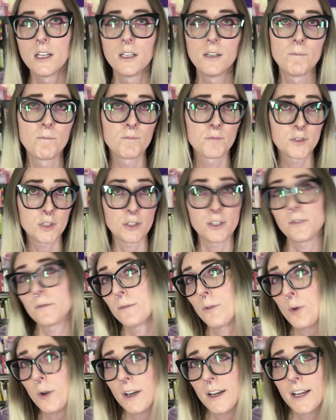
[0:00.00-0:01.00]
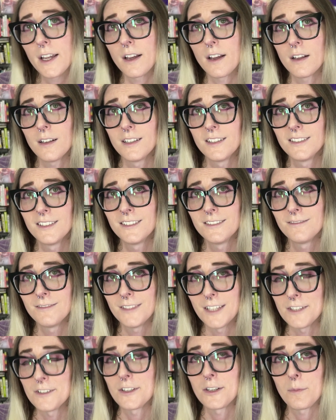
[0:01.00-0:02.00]
So euphoria
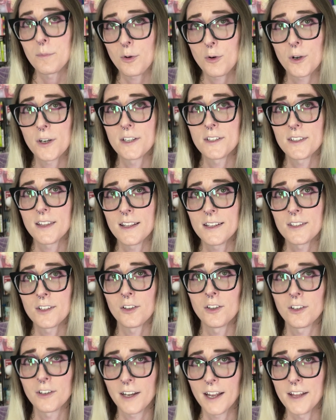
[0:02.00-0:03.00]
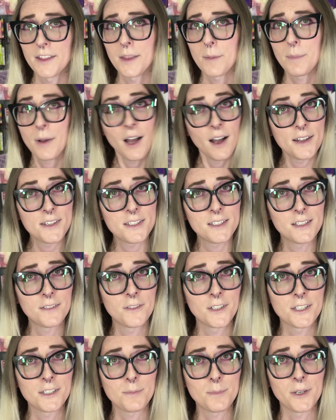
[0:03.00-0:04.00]
is an important thing to look at. The positive
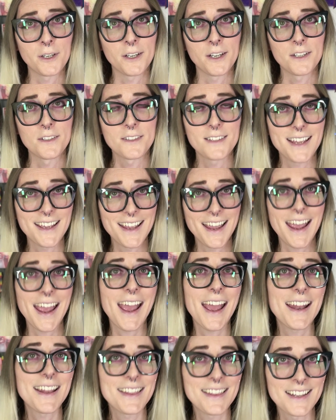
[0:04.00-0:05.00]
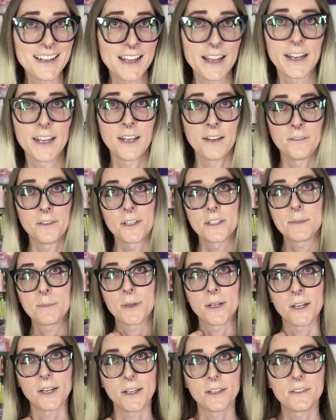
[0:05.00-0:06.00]
experience and the negative
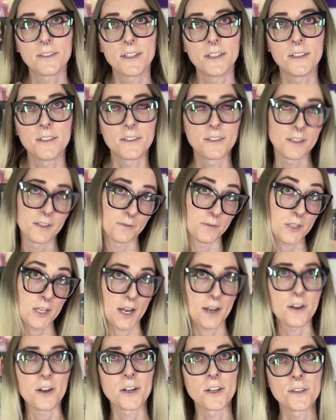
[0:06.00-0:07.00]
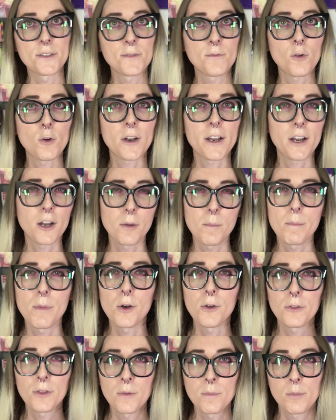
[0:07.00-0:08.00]
experiences of gender dysphoria are
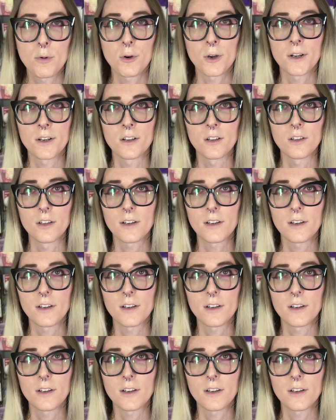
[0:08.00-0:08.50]
both important to look